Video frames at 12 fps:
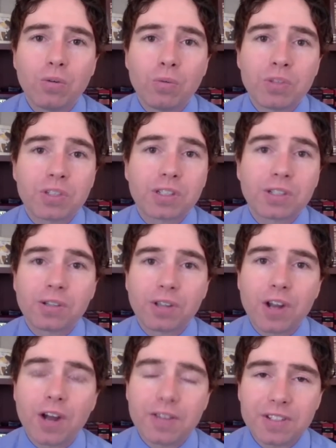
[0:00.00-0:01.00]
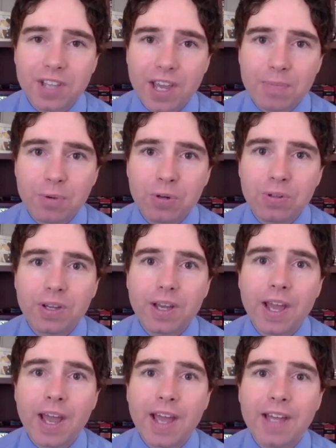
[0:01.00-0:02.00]
was clearly on the table,
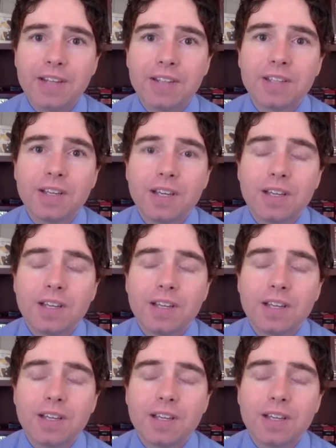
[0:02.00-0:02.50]
and